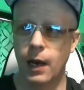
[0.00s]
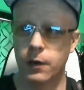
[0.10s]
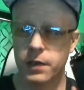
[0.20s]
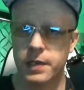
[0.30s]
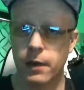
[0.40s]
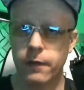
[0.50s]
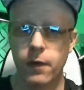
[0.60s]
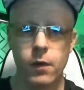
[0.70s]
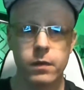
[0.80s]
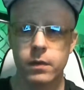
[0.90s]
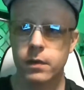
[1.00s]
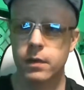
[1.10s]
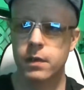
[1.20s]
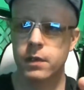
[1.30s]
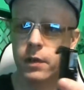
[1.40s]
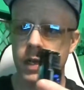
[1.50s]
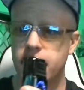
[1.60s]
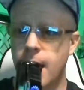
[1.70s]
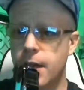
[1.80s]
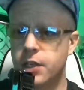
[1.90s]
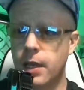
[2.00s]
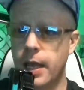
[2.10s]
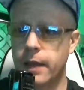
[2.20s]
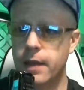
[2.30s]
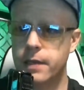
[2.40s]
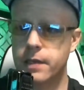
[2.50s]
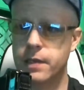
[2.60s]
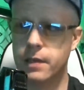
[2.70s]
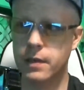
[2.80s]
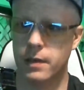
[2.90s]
Here's a cell phone. It's going to attach it like this.